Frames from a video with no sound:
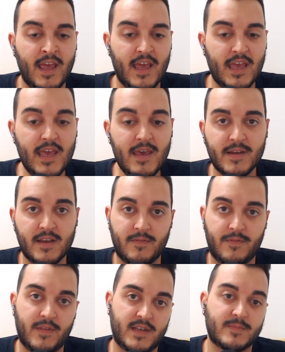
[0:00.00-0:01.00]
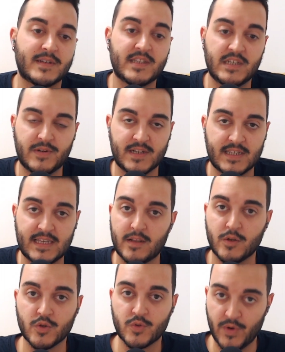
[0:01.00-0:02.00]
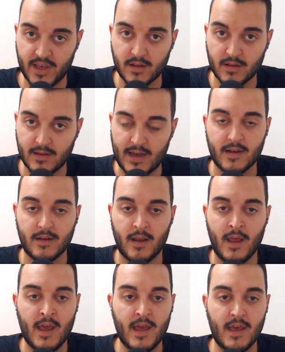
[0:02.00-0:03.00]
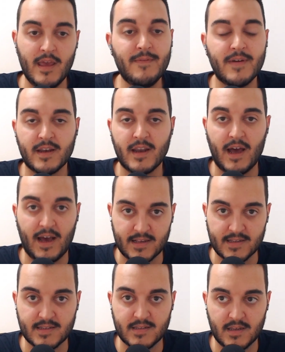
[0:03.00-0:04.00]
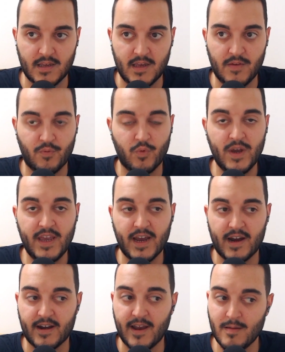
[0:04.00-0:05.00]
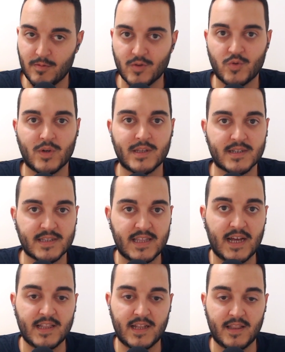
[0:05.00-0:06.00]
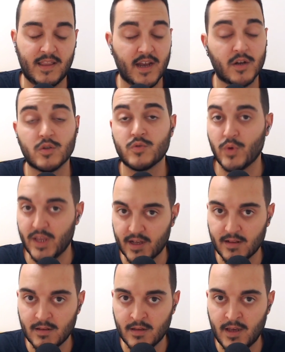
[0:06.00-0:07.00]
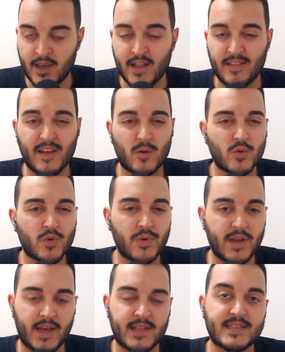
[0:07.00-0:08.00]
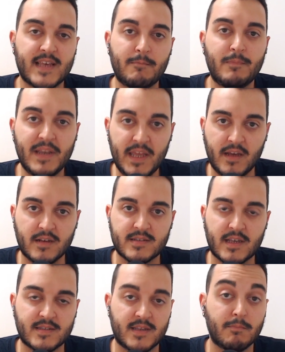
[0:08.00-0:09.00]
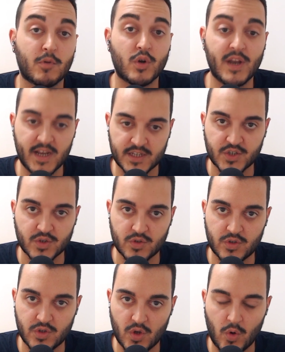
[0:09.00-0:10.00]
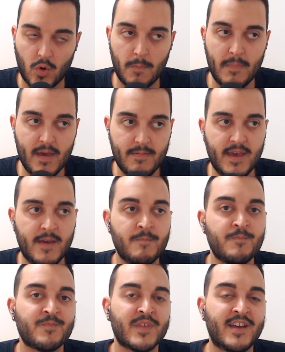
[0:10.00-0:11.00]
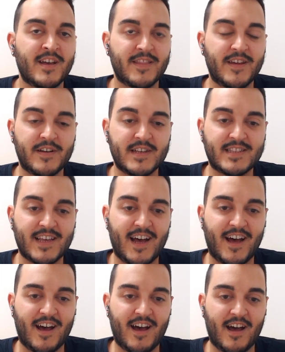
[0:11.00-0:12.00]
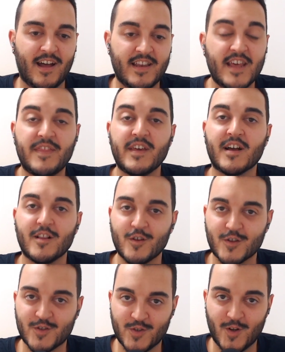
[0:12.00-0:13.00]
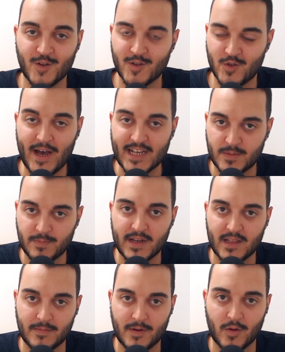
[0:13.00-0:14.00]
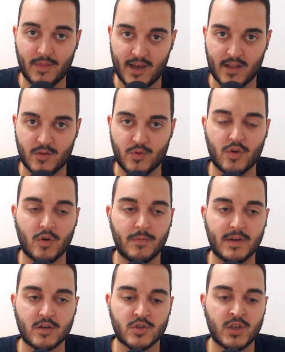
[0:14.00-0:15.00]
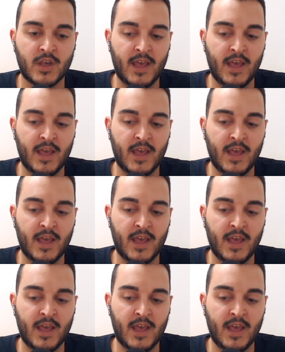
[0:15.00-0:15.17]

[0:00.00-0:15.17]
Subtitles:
even if these materials are not real, and even as if we are able to understand that they are not real, they could create some links and some connections. So maybe there is an ethical also aspect about that, because